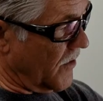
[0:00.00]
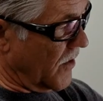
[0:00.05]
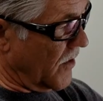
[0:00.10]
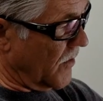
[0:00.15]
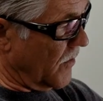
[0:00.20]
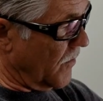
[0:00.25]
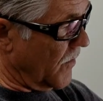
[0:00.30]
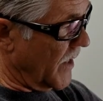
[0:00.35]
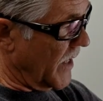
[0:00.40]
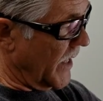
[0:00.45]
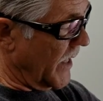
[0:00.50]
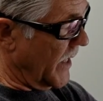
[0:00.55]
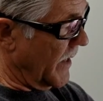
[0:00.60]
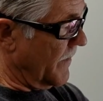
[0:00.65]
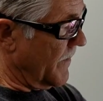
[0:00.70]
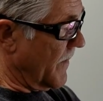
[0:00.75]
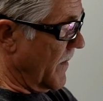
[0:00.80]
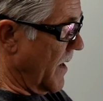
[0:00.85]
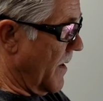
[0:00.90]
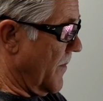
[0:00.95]
all the way,
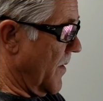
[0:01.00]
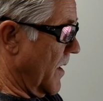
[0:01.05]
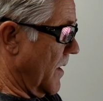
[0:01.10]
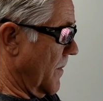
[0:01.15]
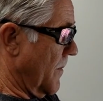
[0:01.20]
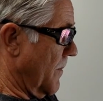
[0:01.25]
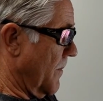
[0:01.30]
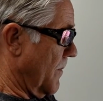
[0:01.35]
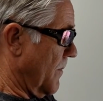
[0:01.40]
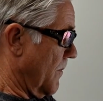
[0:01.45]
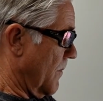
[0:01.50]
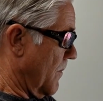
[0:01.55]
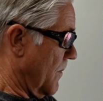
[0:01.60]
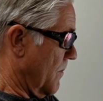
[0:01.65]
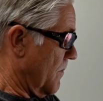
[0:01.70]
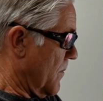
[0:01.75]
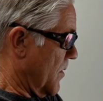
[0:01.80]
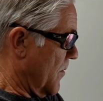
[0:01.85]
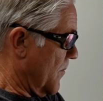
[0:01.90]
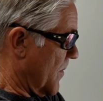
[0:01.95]
I'm going to
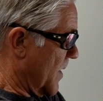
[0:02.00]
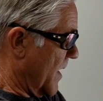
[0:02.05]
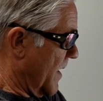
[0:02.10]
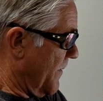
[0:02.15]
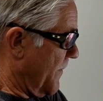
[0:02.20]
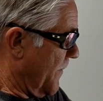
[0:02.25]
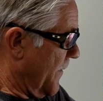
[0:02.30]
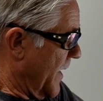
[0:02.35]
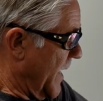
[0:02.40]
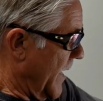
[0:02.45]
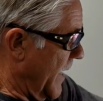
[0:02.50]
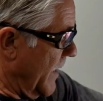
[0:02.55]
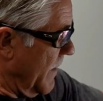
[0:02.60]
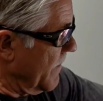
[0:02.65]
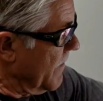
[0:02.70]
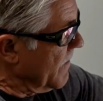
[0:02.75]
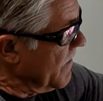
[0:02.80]
move my feet